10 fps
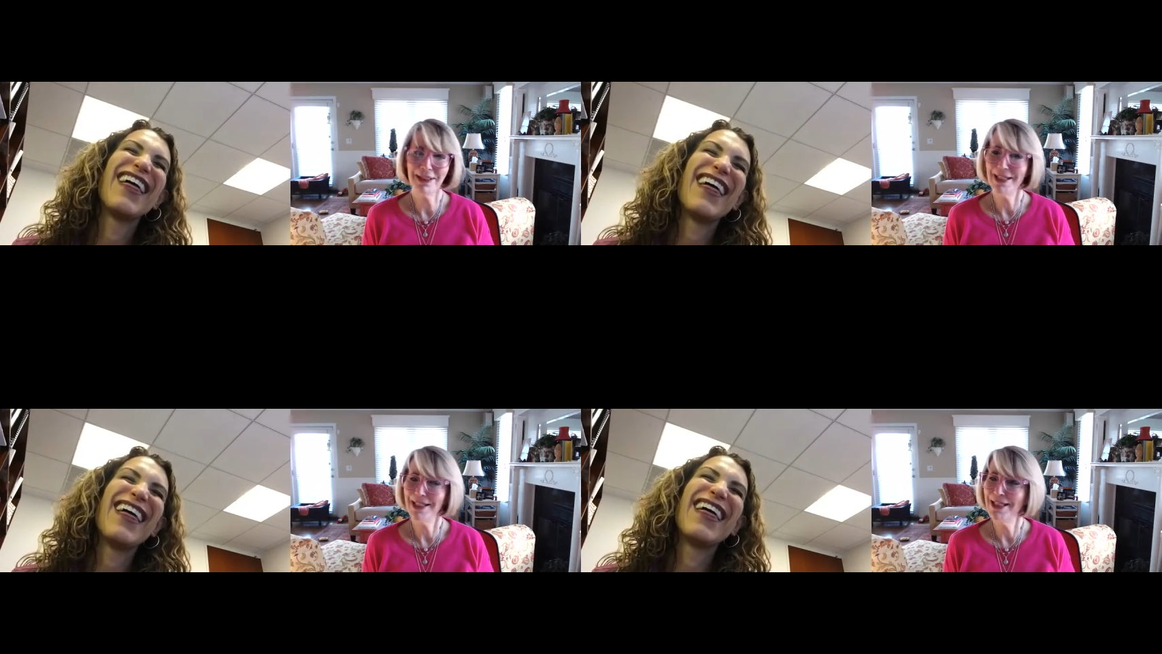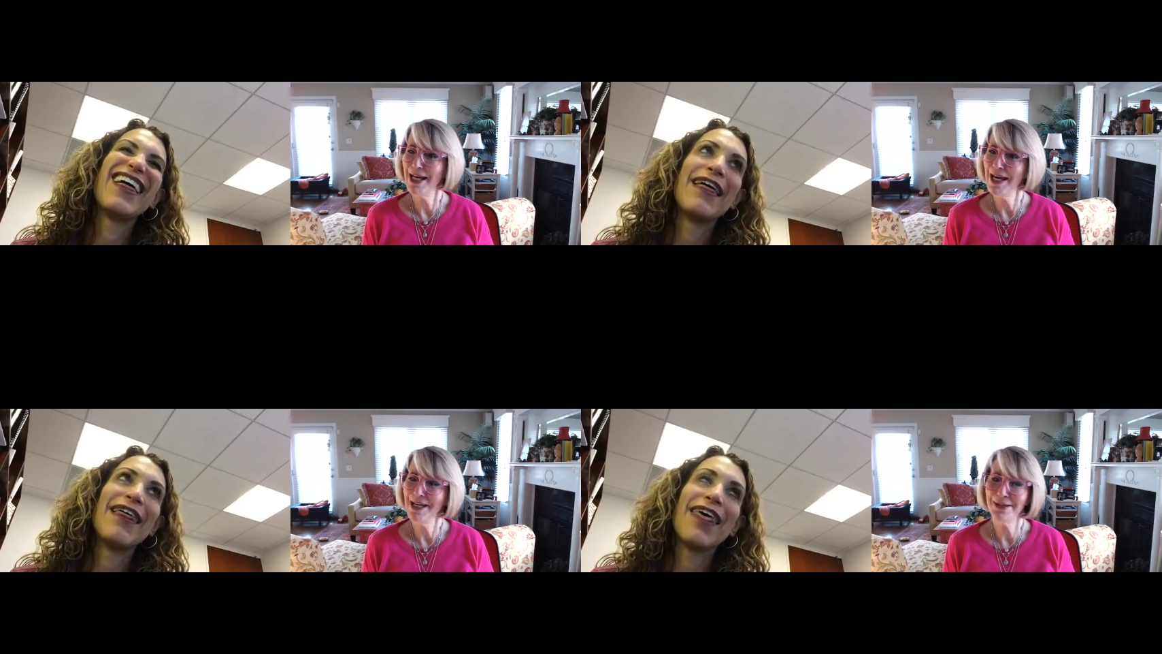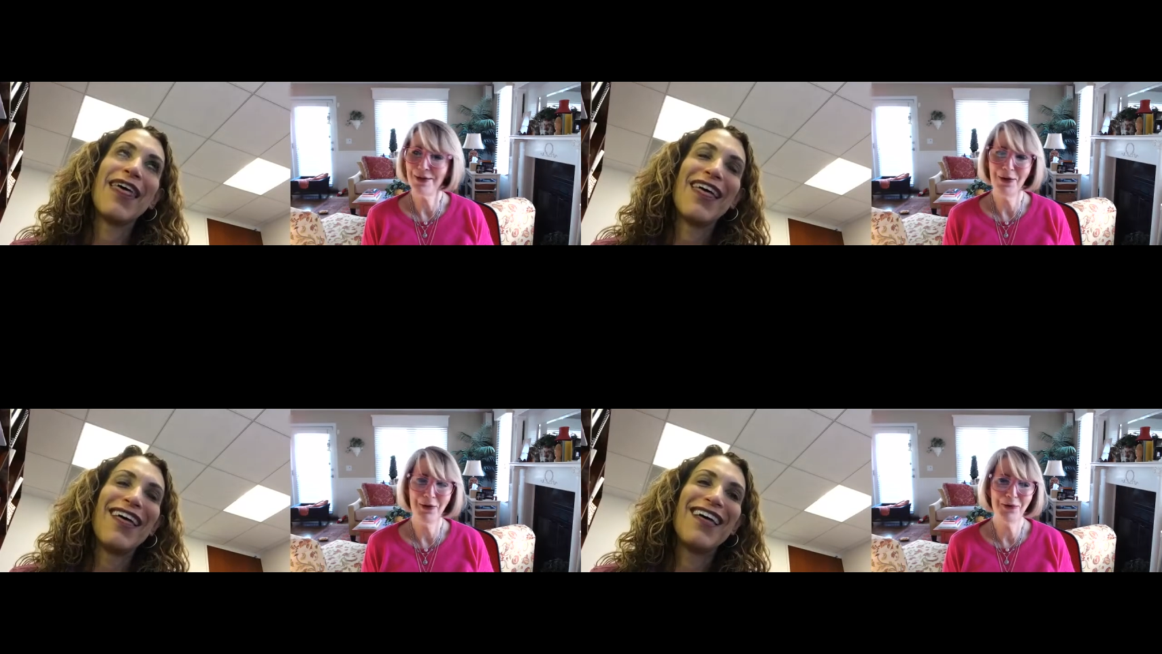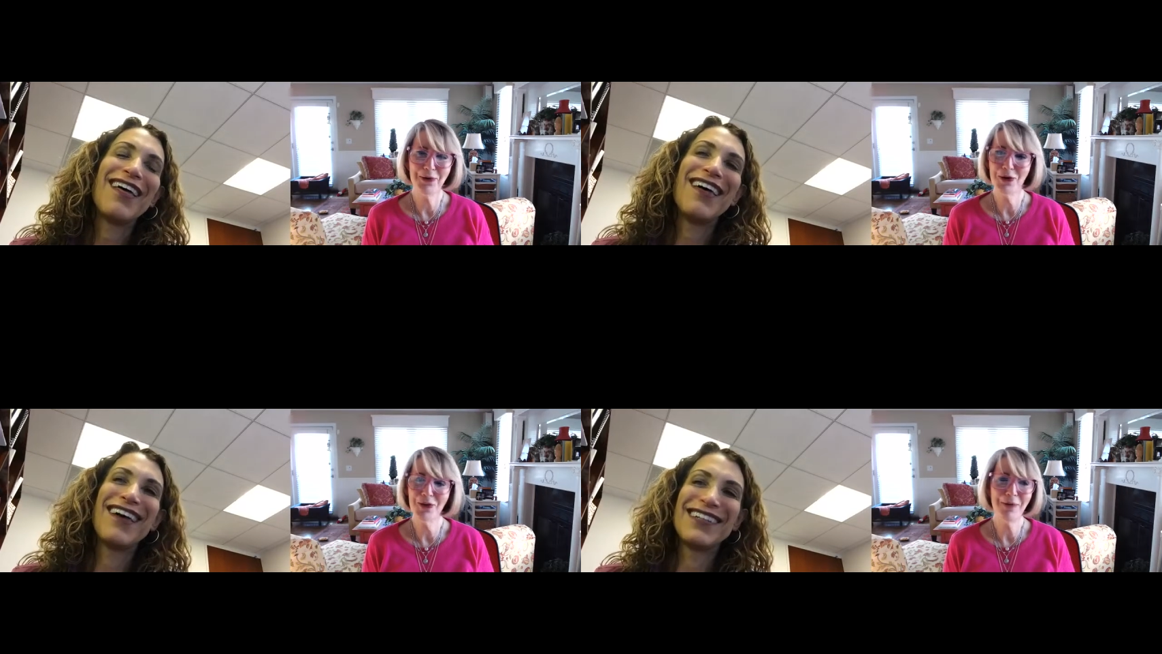Speaker 1: of days. Oh,
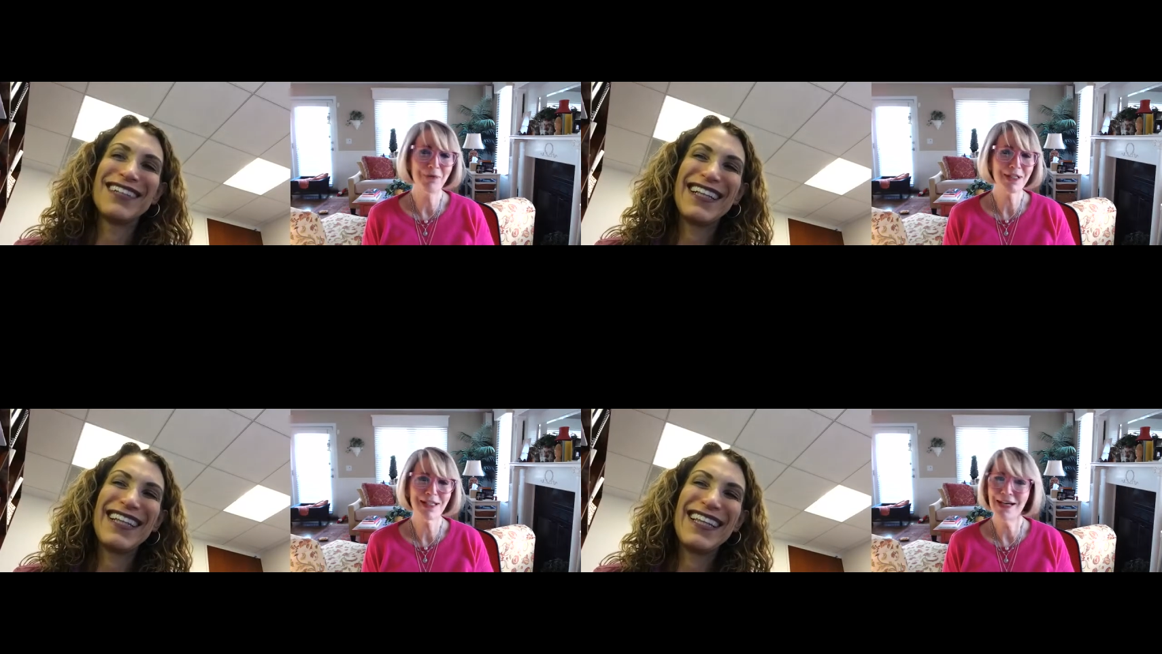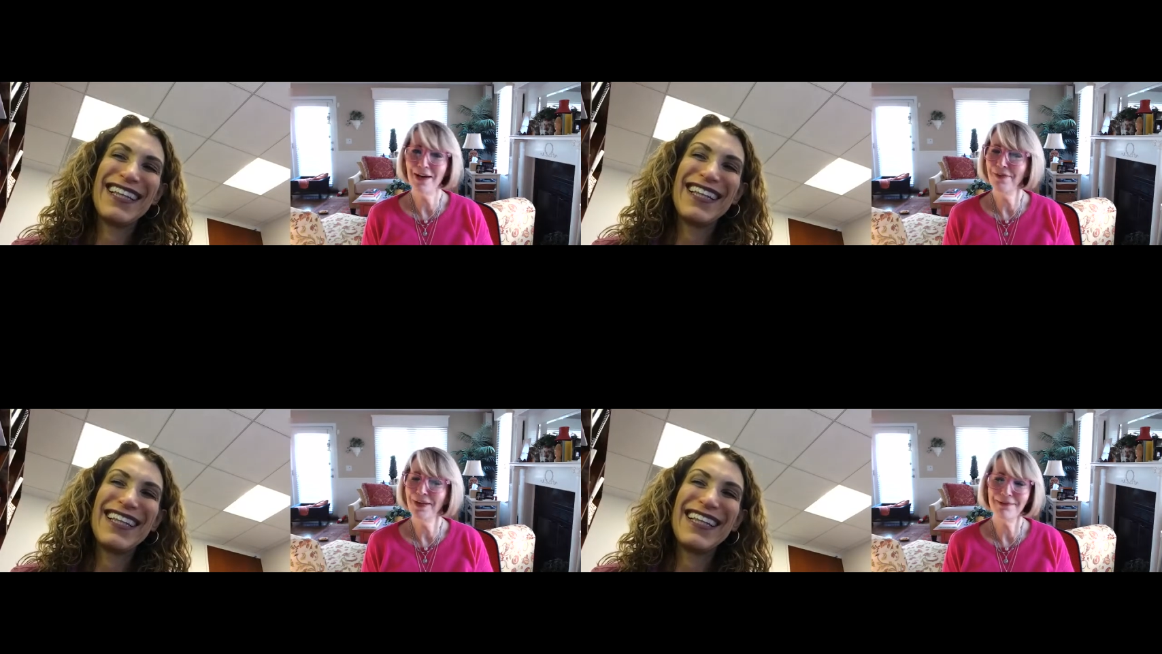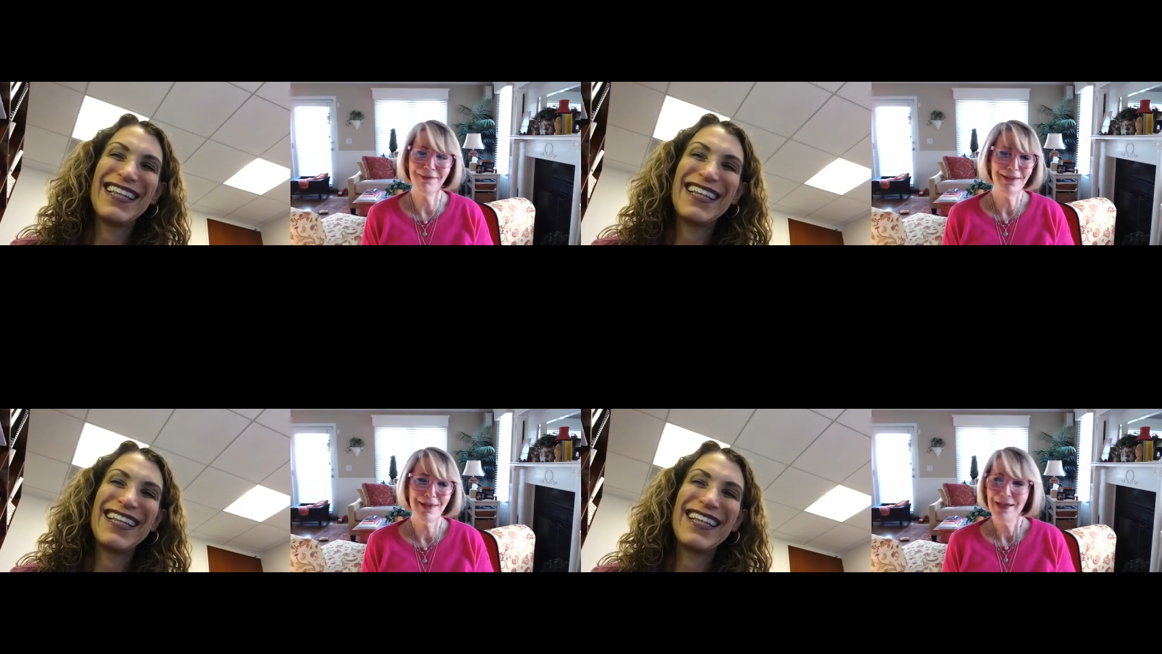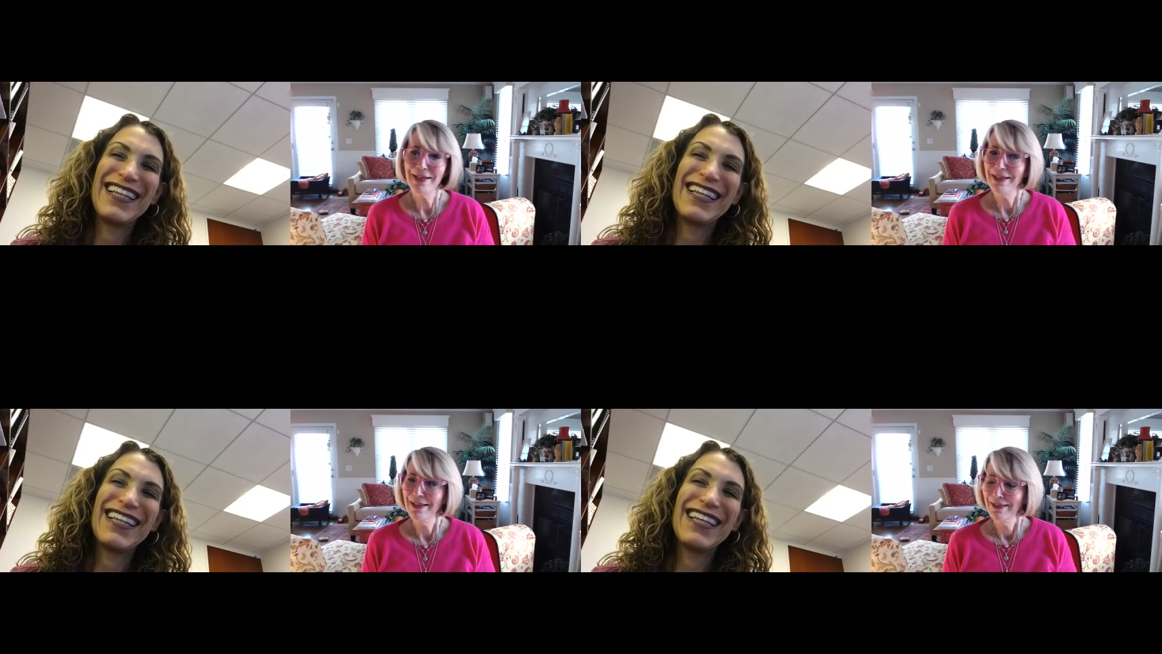girl, that was tough. And
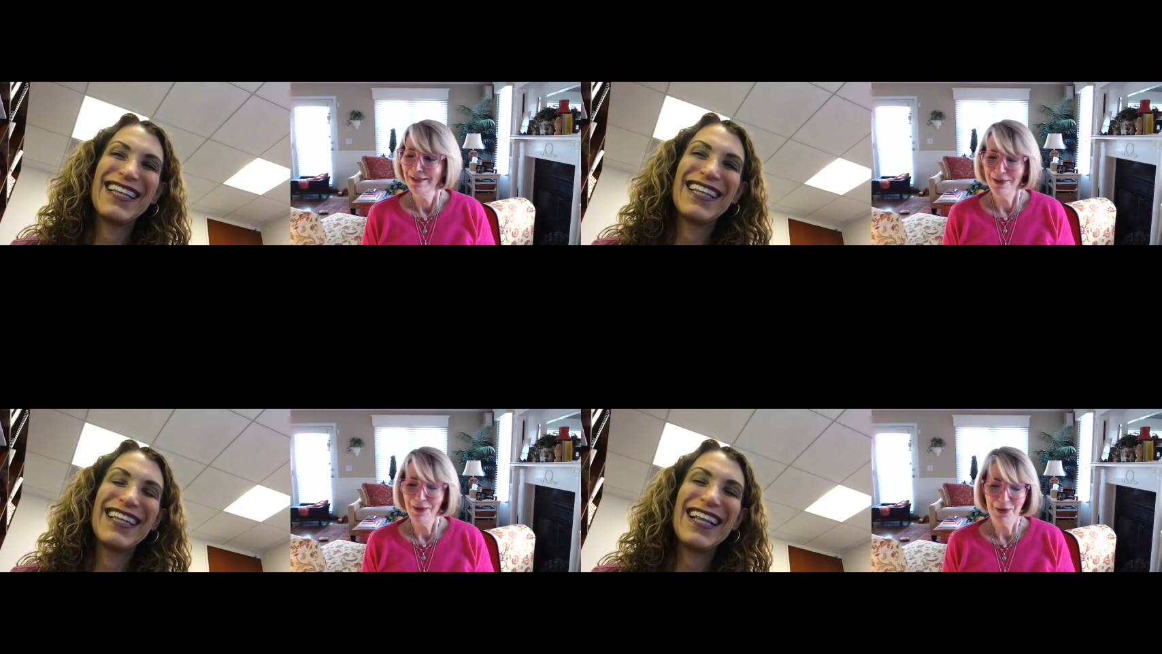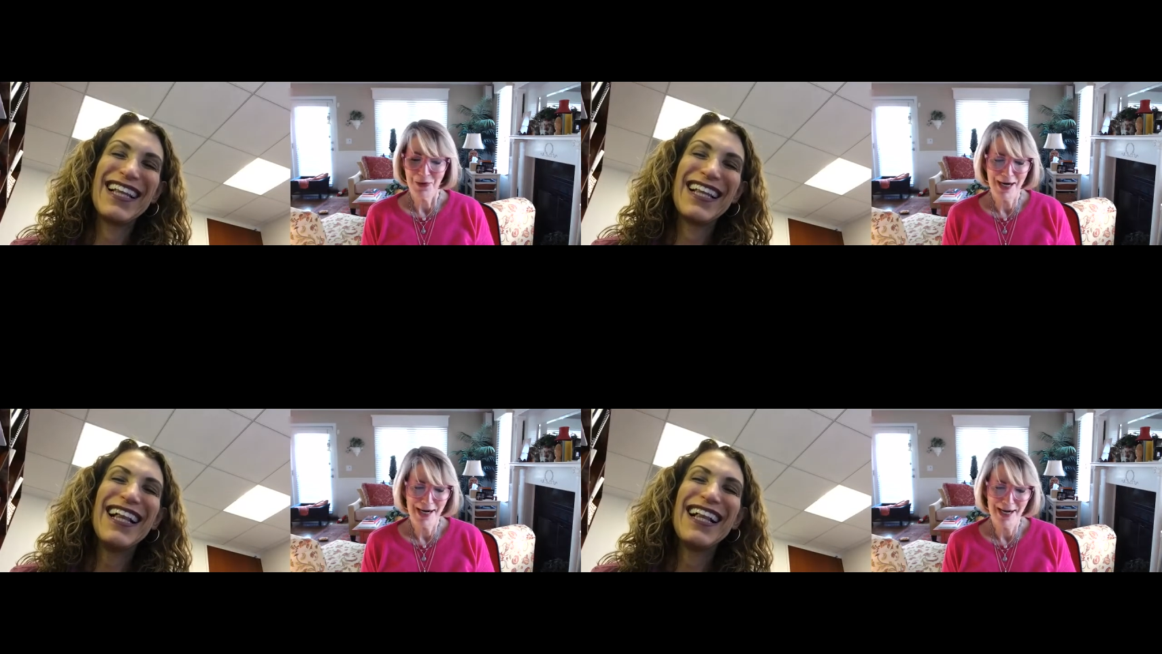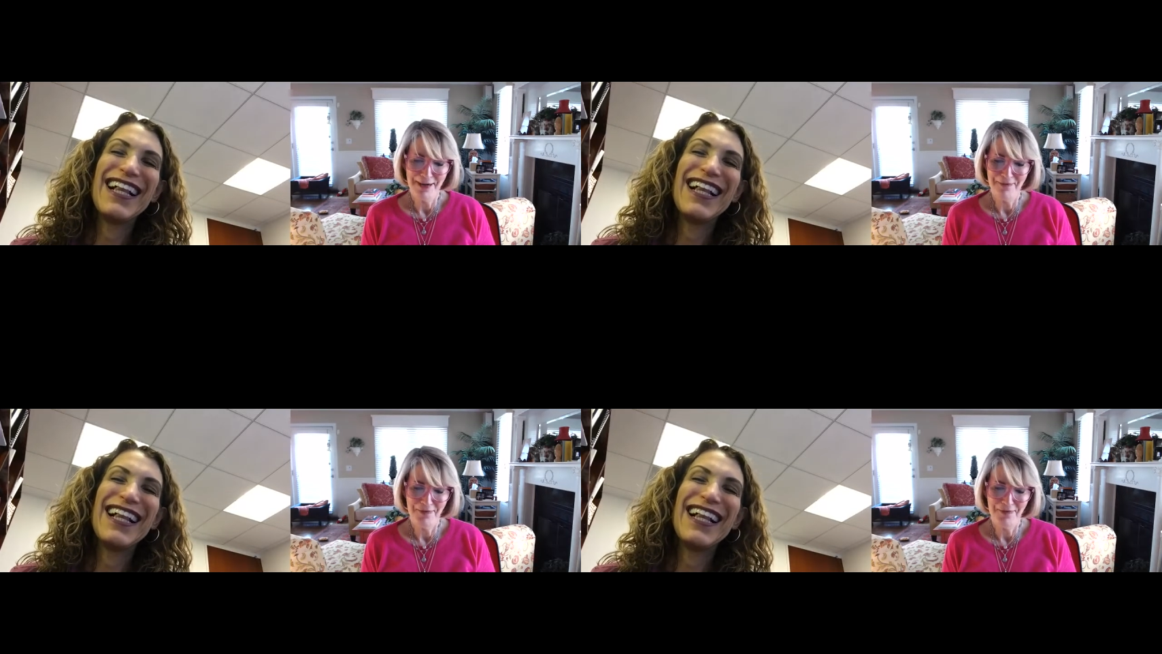you know, uh,